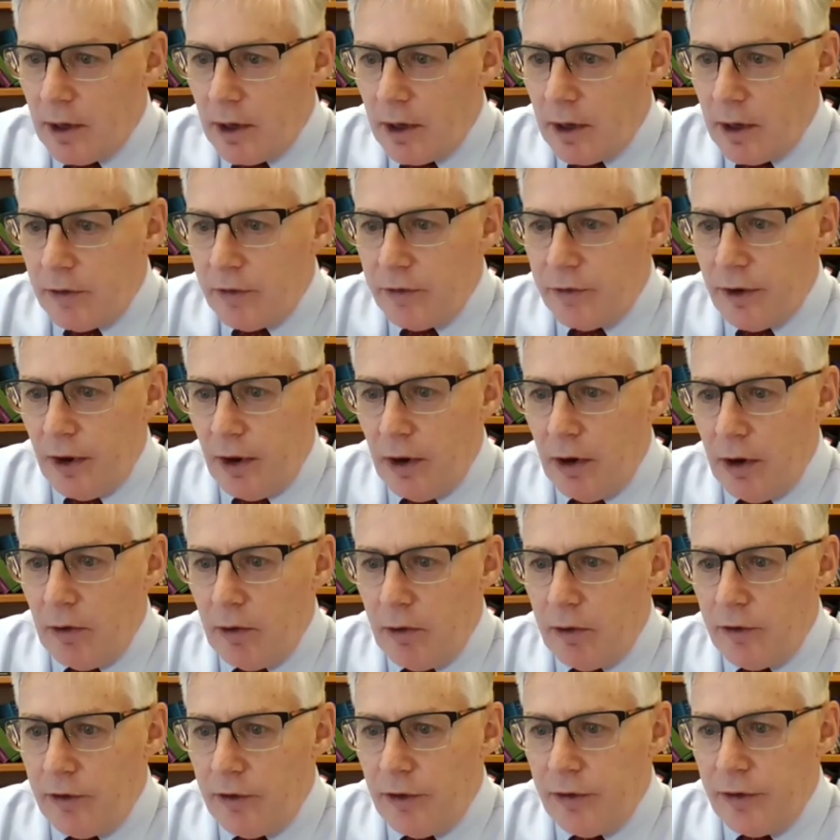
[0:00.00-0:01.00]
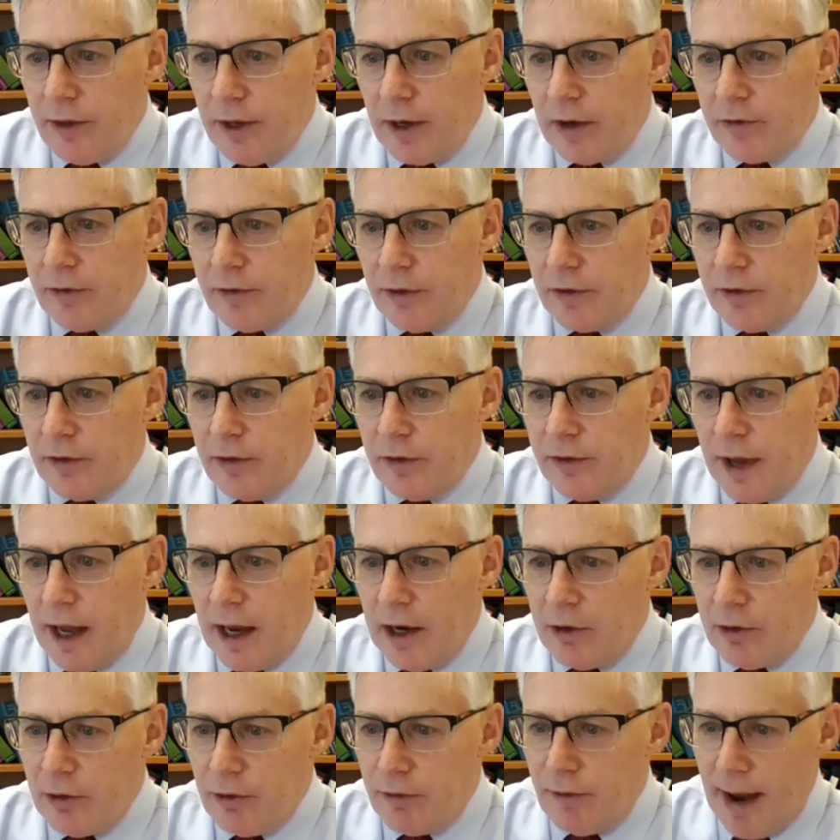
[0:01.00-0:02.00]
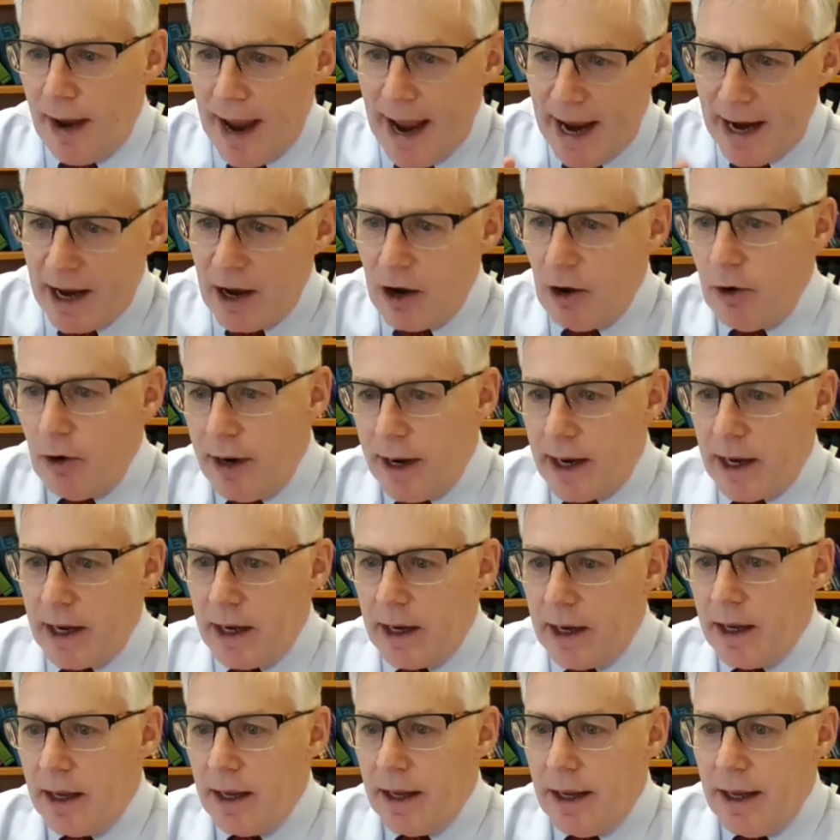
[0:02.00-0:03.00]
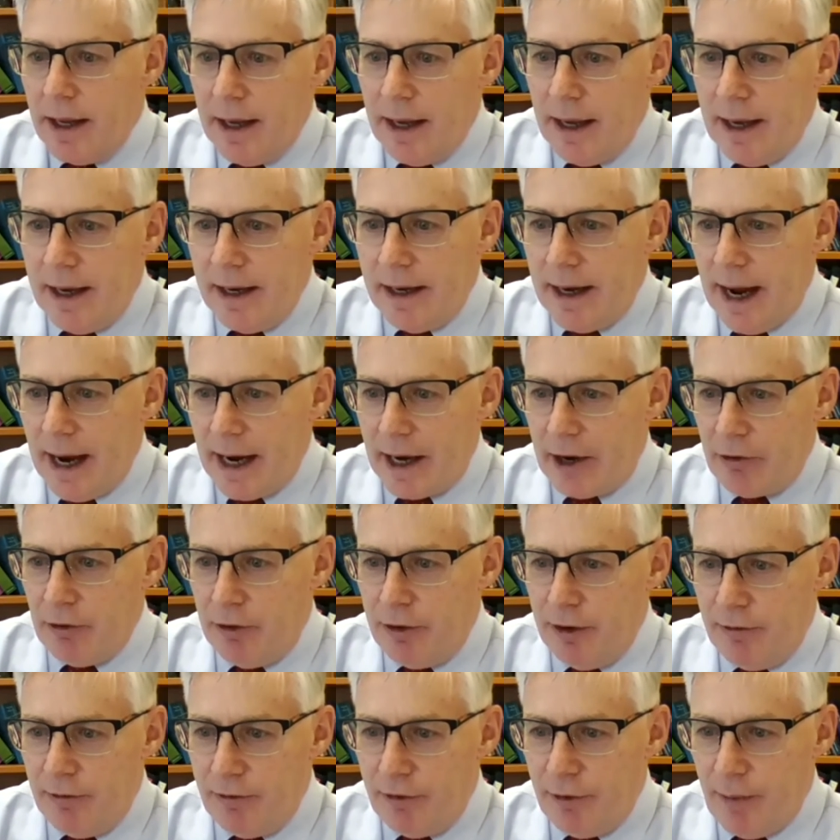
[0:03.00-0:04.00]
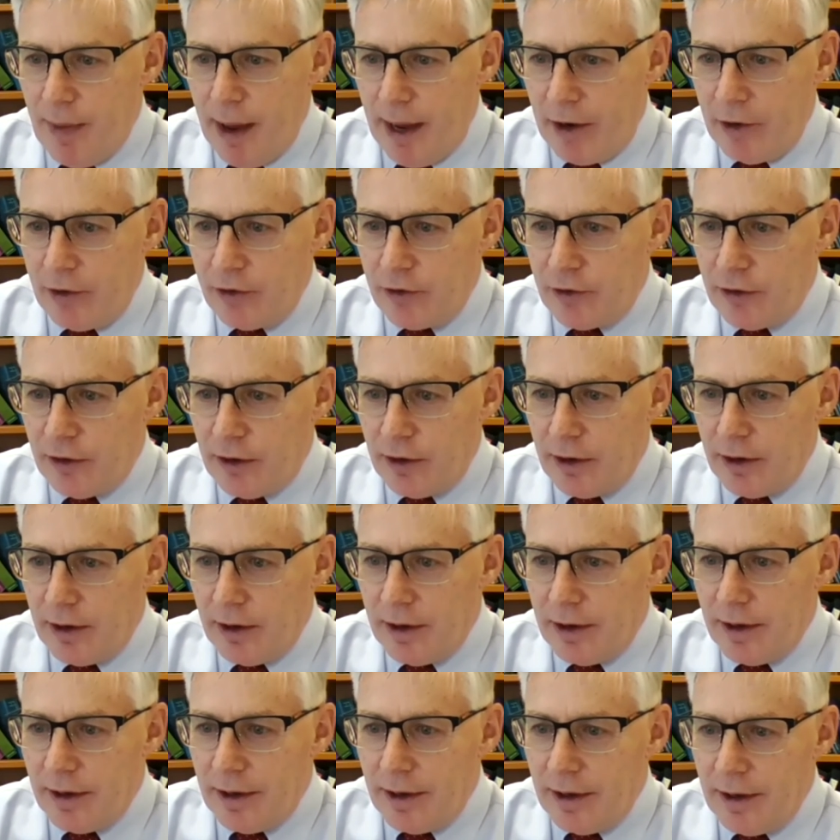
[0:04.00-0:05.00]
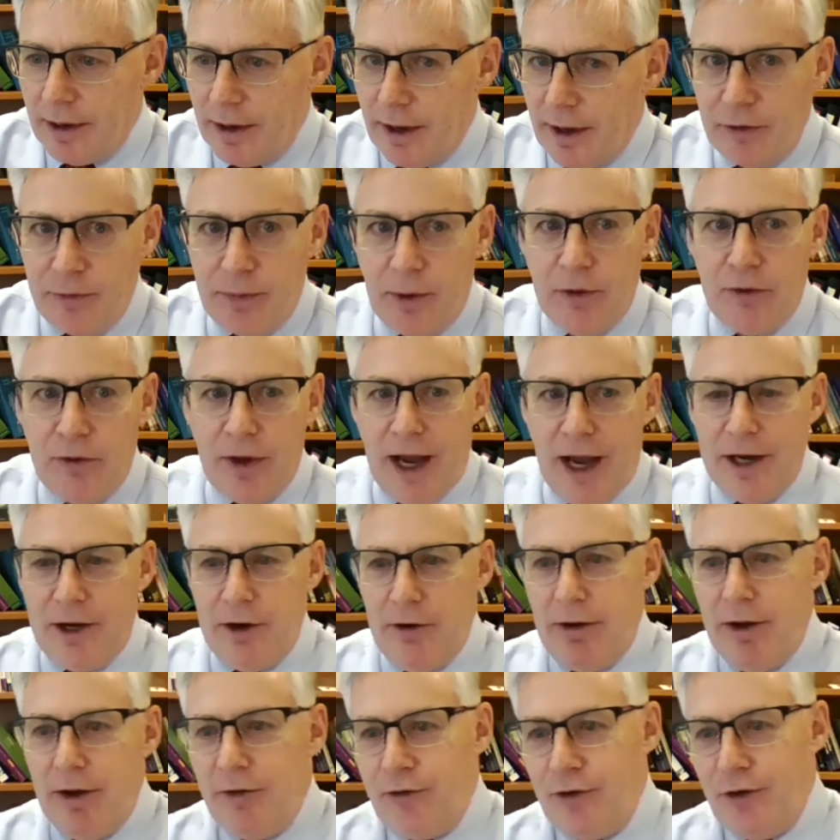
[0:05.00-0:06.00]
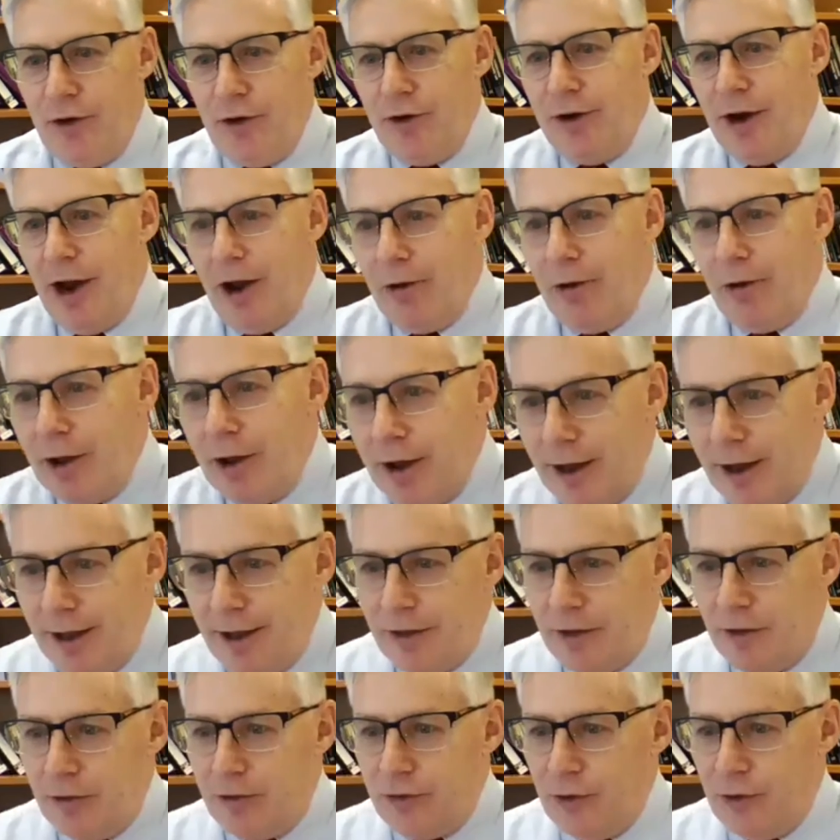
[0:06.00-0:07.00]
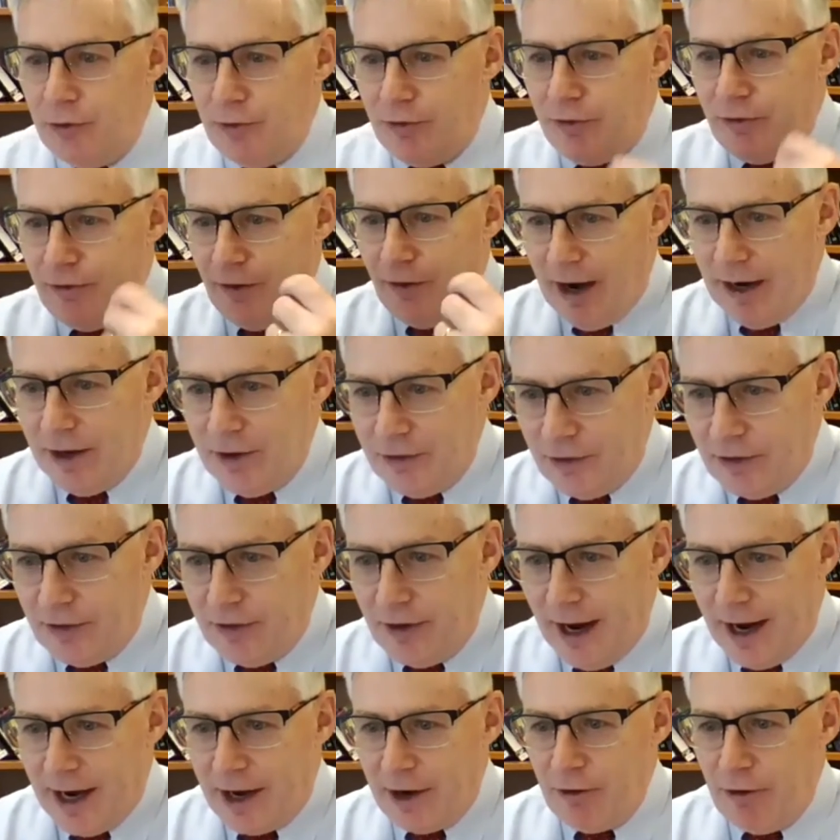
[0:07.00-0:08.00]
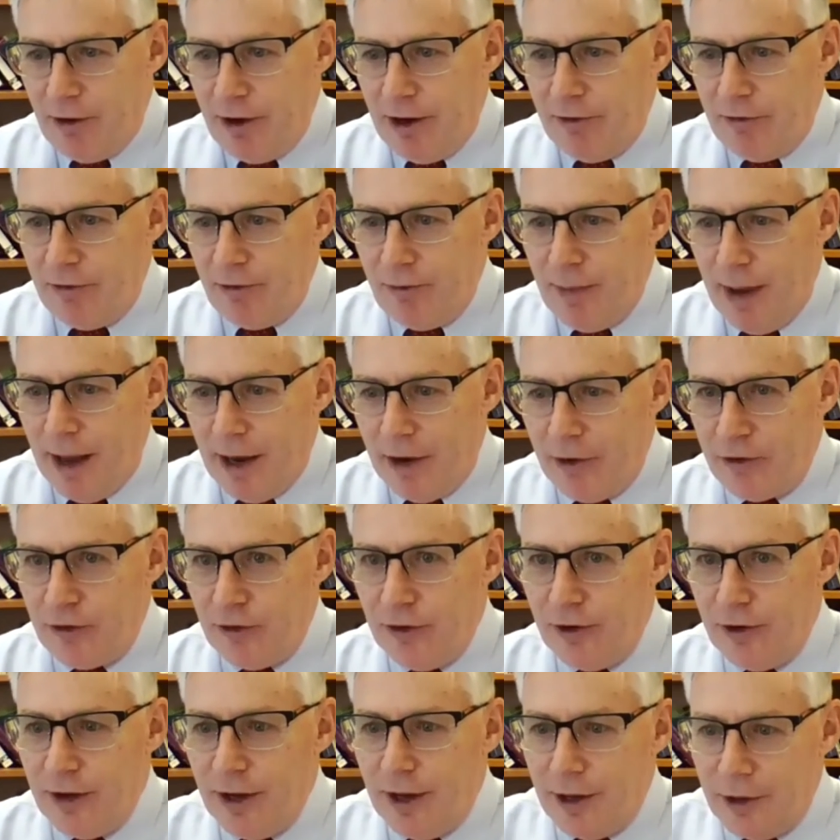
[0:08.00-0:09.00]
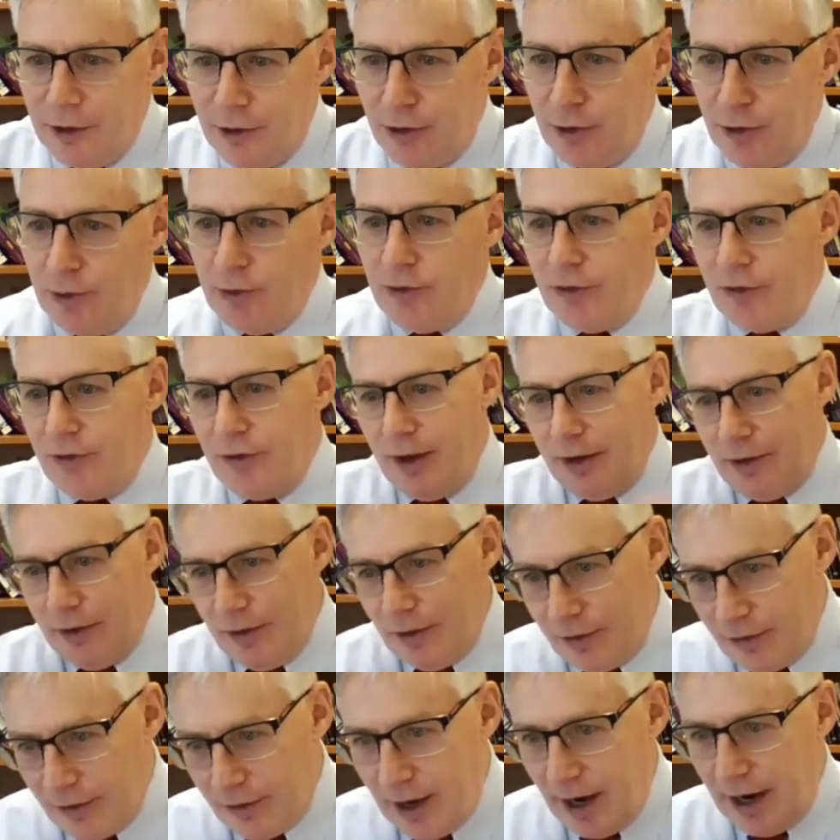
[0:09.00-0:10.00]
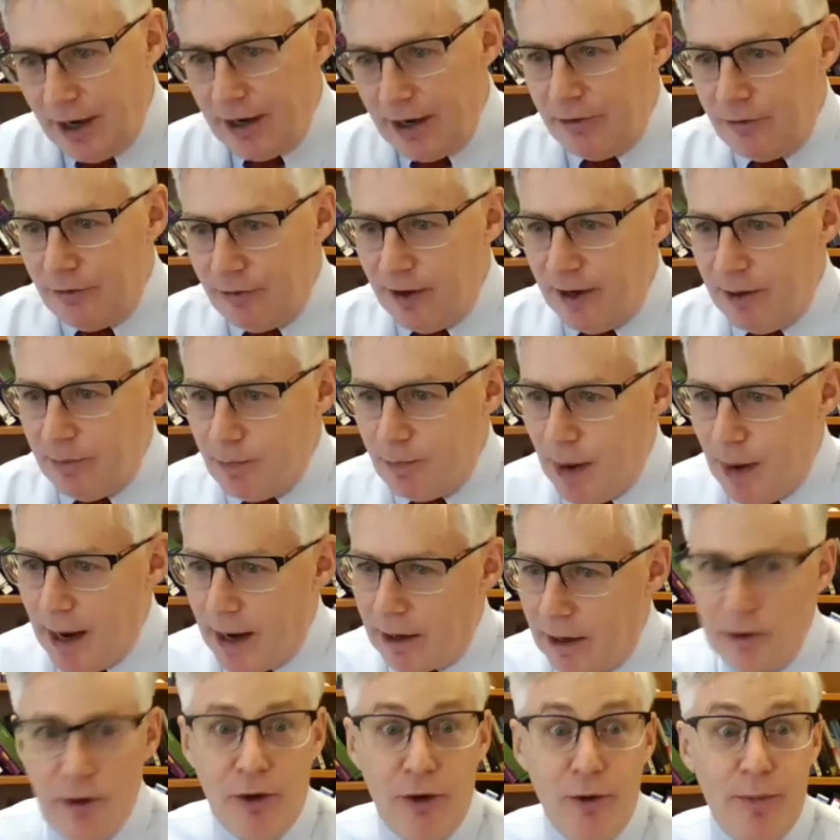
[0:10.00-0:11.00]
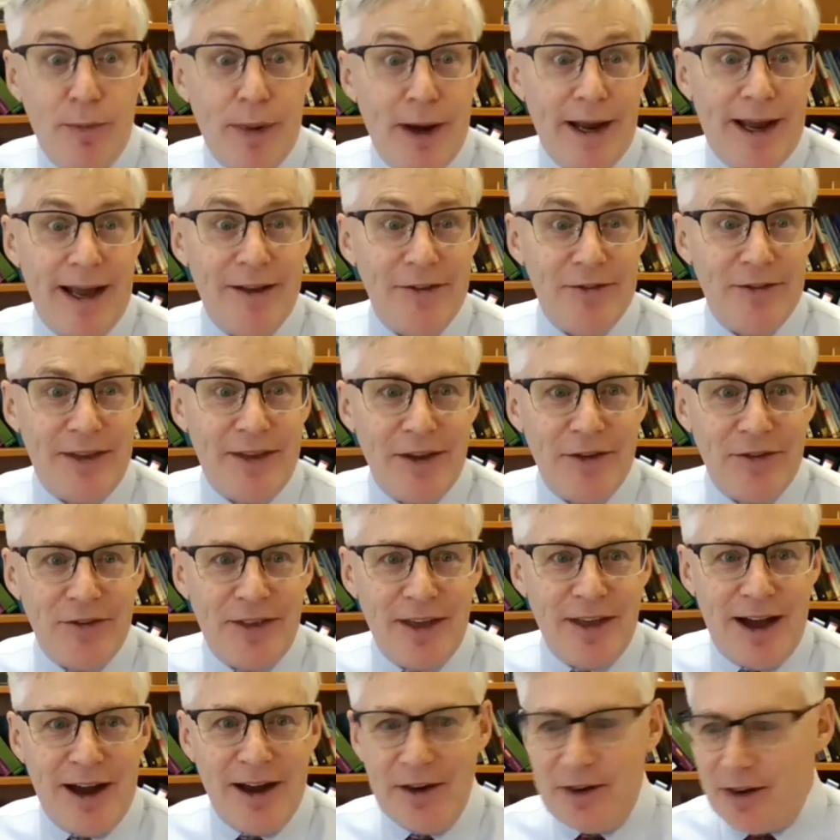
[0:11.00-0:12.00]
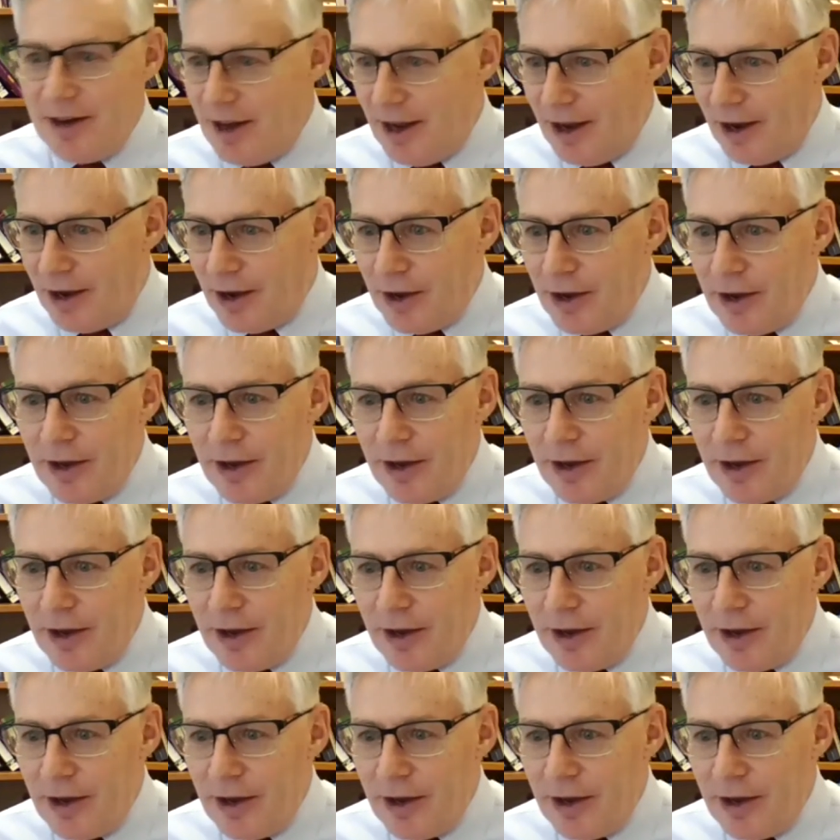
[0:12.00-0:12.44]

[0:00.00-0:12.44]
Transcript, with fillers: So she thinks there's a danger of echoing inaccurate information. I suppose the idea is you know, student finds this inaccurate information, uses it, and there's a kind of feedback loop. I guess that's the idea,